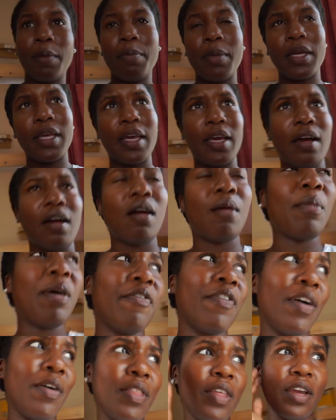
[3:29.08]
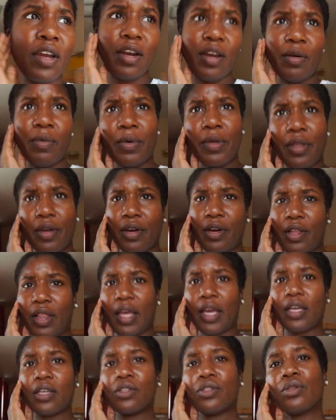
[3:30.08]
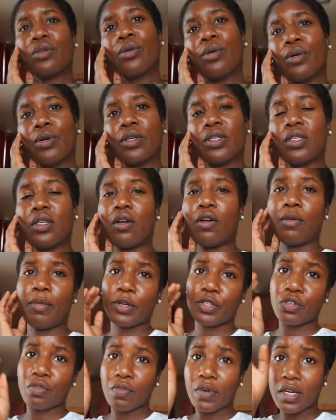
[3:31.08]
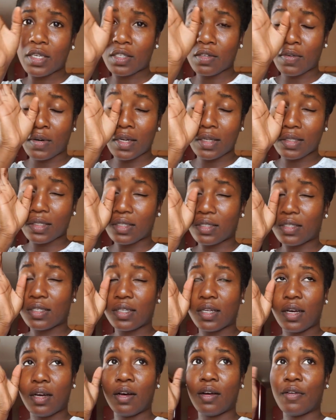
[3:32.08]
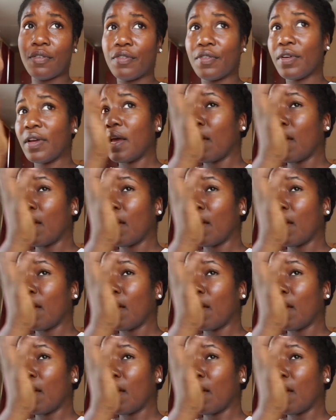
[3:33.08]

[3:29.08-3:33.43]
But yeah, I found the area where there are like stores and a whole bunch of restaurants and stuff.